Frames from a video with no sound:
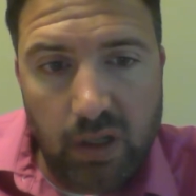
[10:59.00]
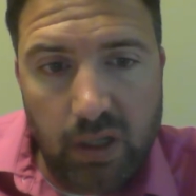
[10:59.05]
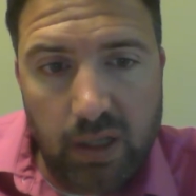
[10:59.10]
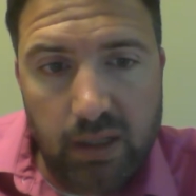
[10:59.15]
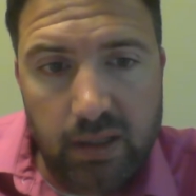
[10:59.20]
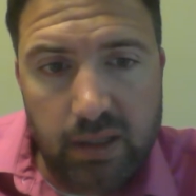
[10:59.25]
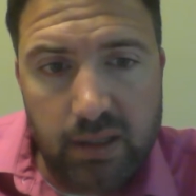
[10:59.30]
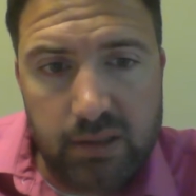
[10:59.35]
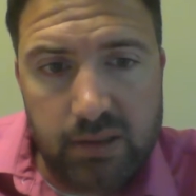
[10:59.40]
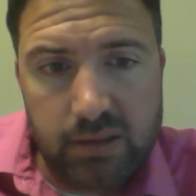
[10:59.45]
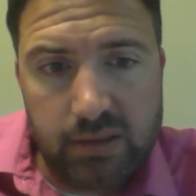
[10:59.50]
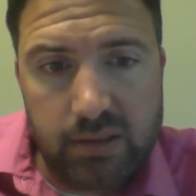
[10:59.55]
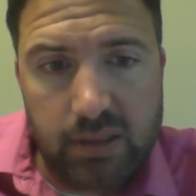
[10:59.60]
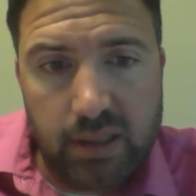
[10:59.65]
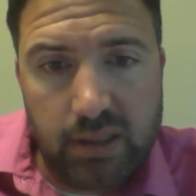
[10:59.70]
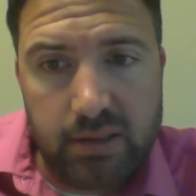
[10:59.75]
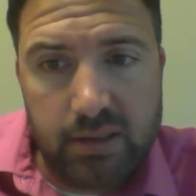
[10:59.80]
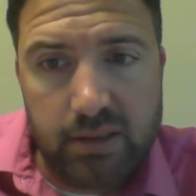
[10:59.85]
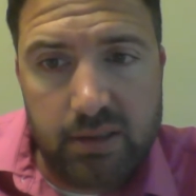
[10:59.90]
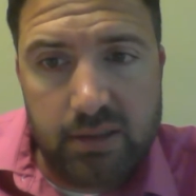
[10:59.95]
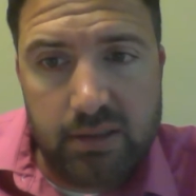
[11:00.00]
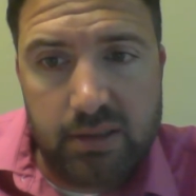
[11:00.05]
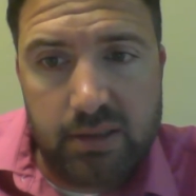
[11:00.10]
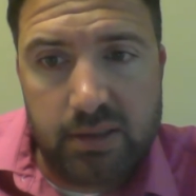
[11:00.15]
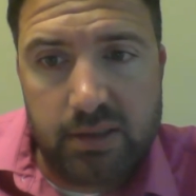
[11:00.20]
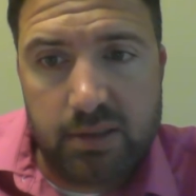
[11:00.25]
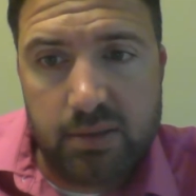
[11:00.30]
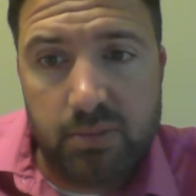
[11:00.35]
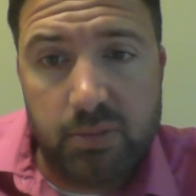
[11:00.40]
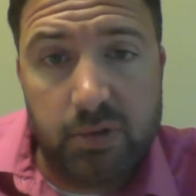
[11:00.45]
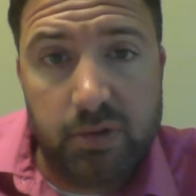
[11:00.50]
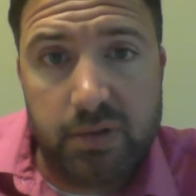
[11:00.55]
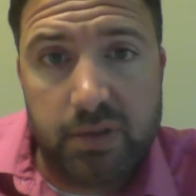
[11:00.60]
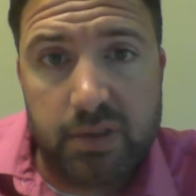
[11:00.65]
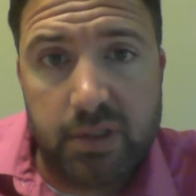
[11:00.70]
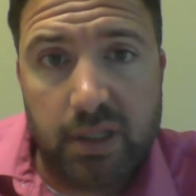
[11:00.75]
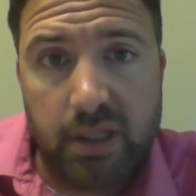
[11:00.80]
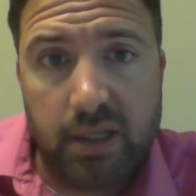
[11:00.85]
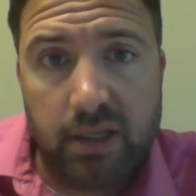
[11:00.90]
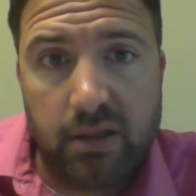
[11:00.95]
and then just letting the system do
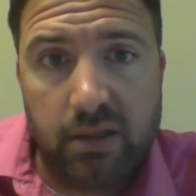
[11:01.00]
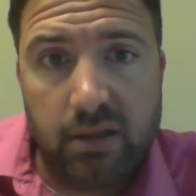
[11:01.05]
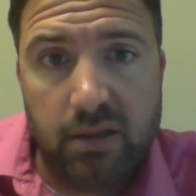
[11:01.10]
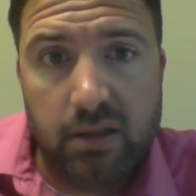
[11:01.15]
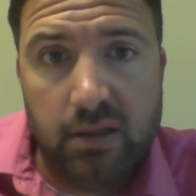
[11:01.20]
its thing,